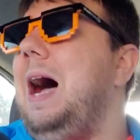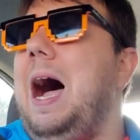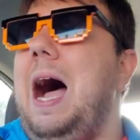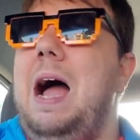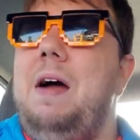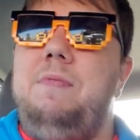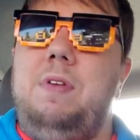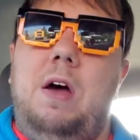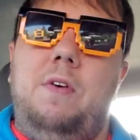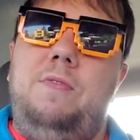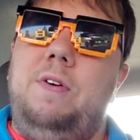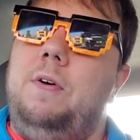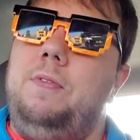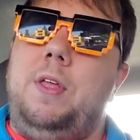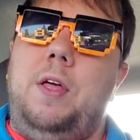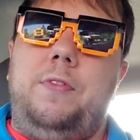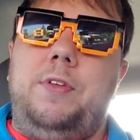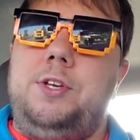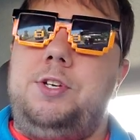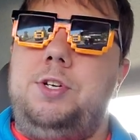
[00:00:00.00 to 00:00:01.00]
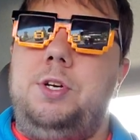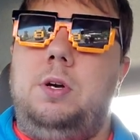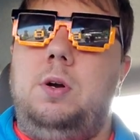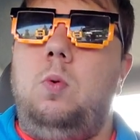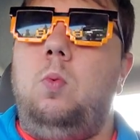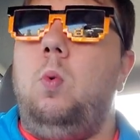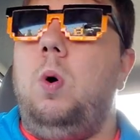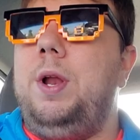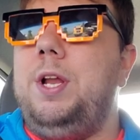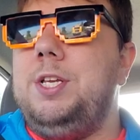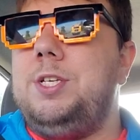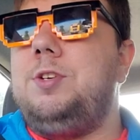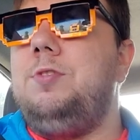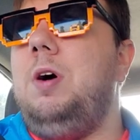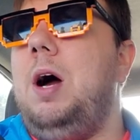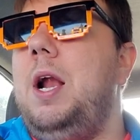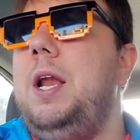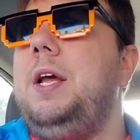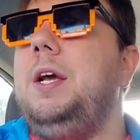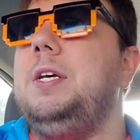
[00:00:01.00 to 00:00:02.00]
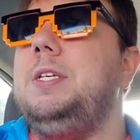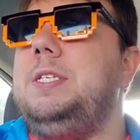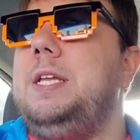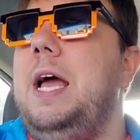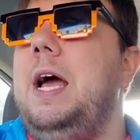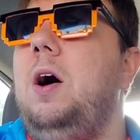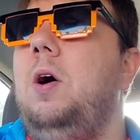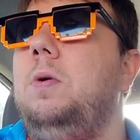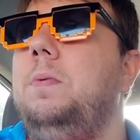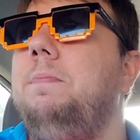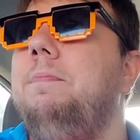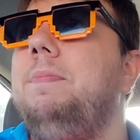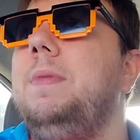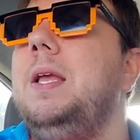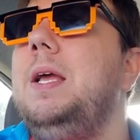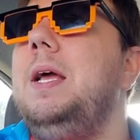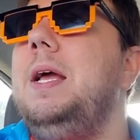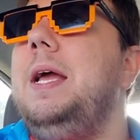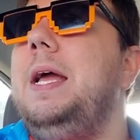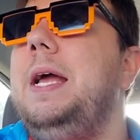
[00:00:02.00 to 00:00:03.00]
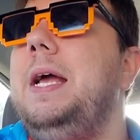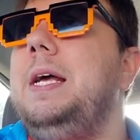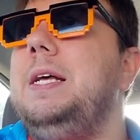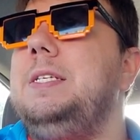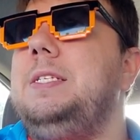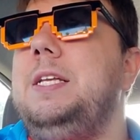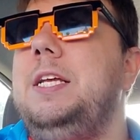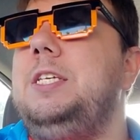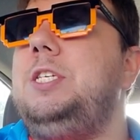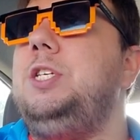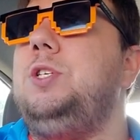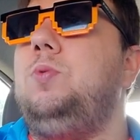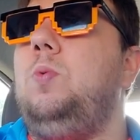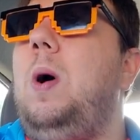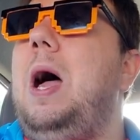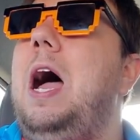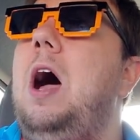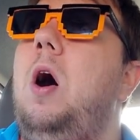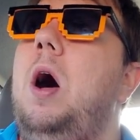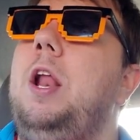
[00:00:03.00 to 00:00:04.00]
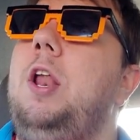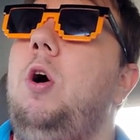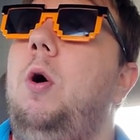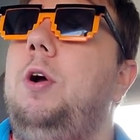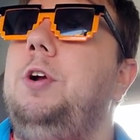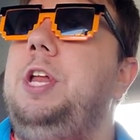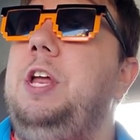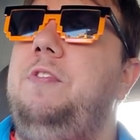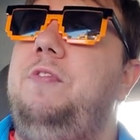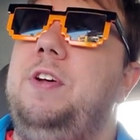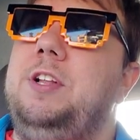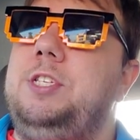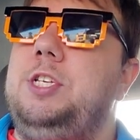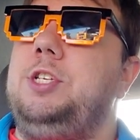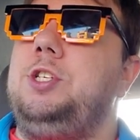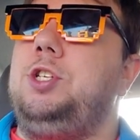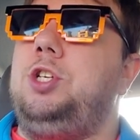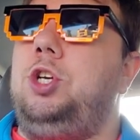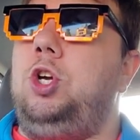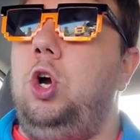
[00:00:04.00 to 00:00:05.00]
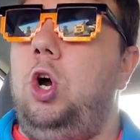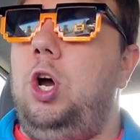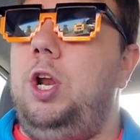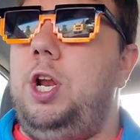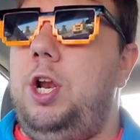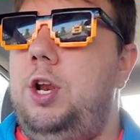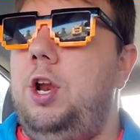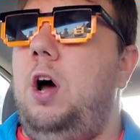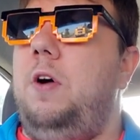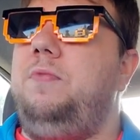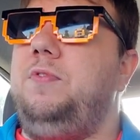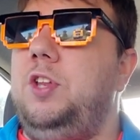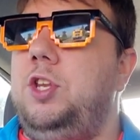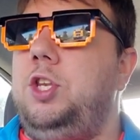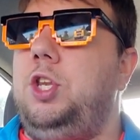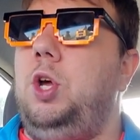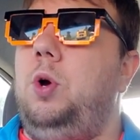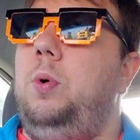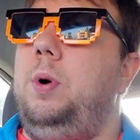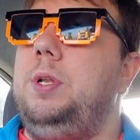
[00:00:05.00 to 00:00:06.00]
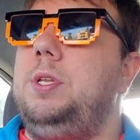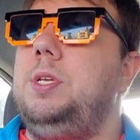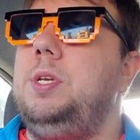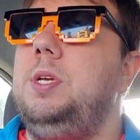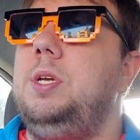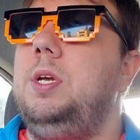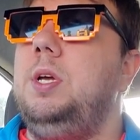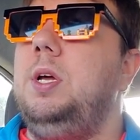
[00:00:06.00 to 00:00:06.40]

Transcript: I've not felt that this year. What is grinding us down is, and this is how I know our defense is good enough to do it.